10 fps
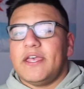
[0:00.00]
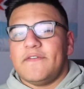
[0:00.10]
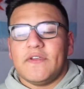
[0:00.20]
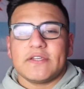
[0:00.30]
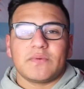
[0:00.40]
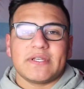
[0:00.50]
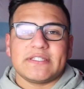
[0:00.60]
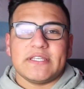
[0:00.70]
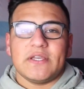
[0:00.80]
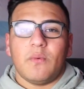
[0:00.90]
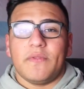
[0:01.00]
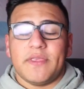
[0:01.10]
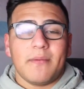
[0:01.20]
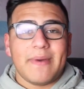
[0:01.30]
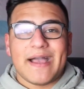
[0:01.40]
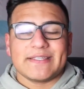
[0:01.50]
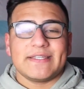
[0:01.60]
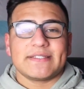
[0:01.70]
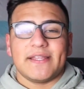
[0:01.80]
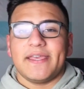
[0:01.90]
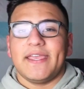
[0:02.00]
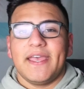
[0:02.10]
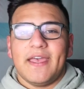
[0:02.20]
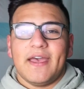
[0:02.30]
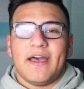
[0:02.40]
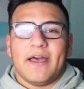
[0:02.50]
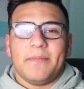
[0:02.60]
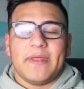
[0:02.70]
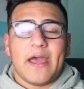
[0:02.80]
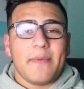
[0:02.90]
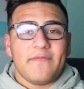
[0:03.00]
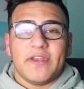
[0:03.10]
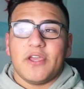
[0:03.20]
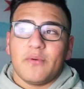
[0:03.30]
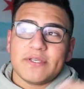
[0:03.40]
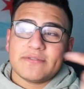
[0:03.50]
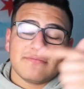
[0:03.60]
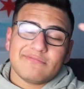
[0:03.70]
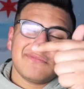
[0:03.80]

If you guys want to see what the unboxing is like um, and how my video was,